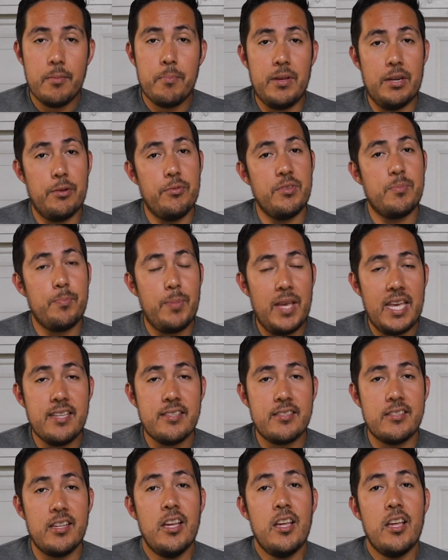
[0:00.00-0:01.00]
but it was
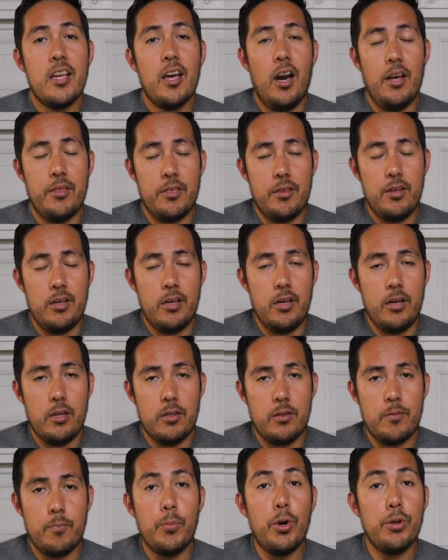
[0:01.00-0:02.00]
based on
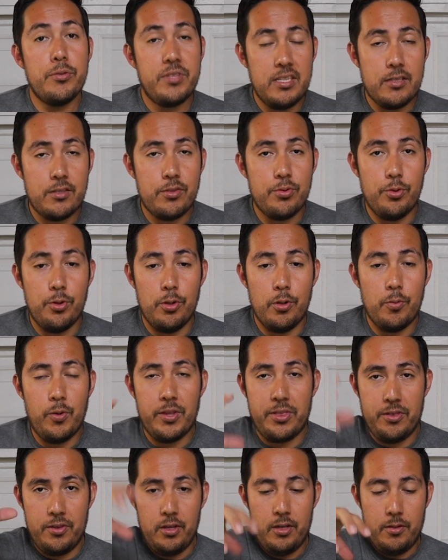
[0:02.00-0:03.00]
the multi-tool
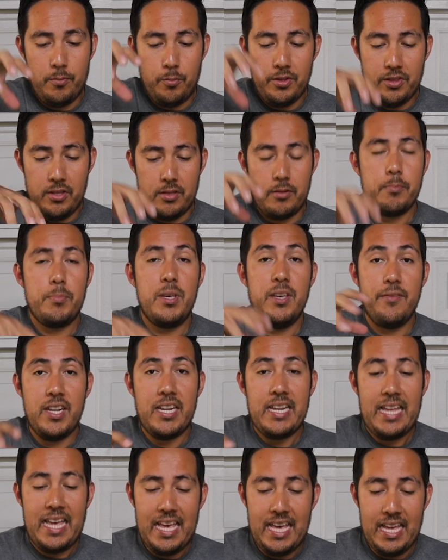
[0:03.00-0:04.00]
with the
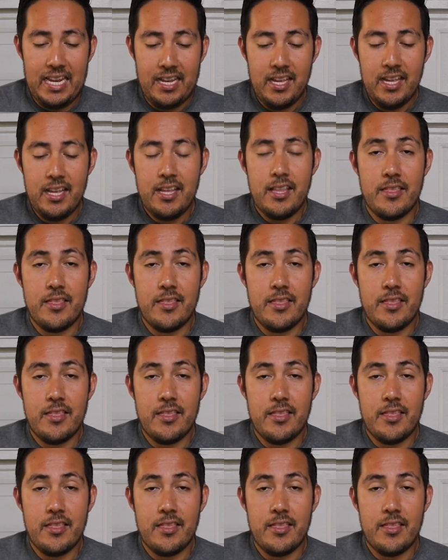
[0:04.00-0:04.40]
pivoting head.